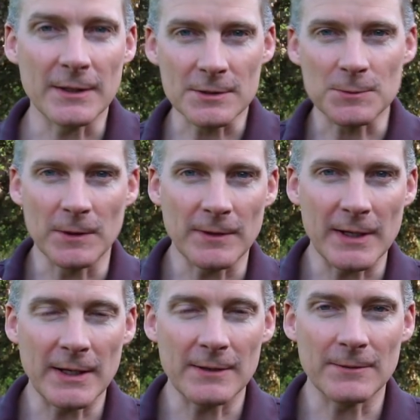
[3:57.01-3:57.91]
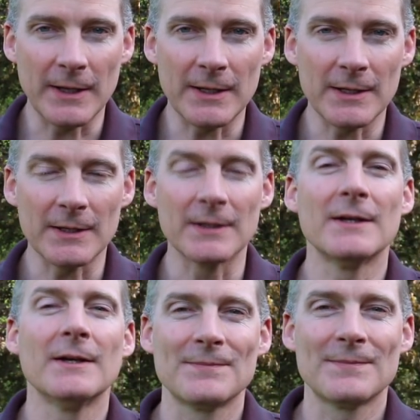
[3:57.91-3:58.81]
Here's one right here.
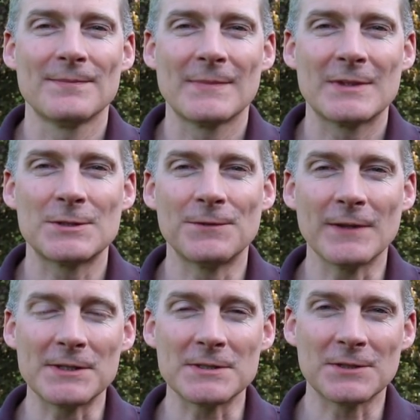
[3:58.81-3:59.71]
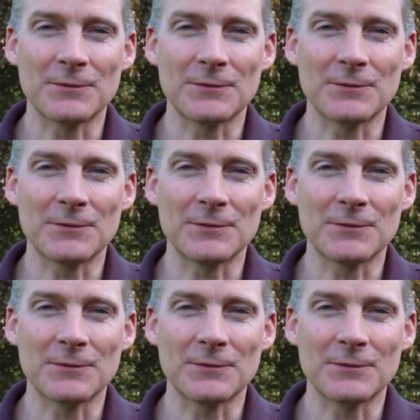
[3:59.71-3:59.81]
So if you like this